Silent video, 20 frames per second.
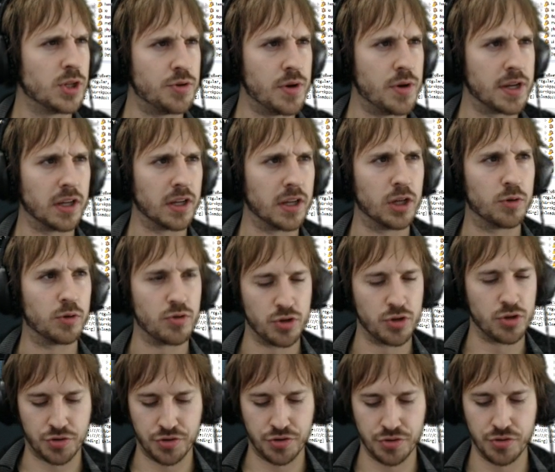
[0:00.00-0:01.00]
Dragging
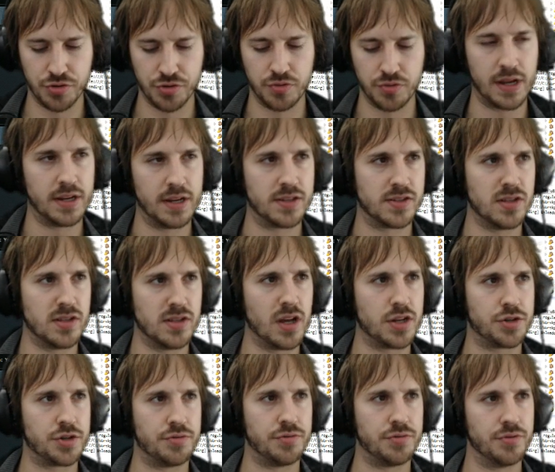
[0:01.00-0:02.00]
call true. That is
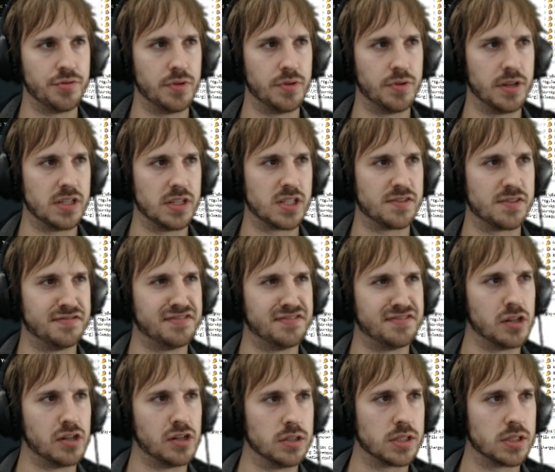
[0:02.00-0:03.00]
not true. That is
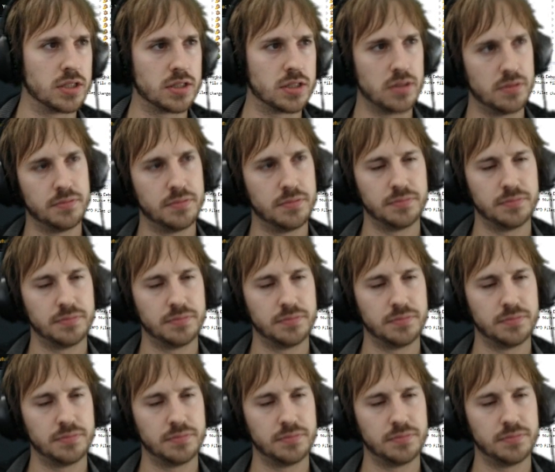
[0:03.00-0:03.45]
false.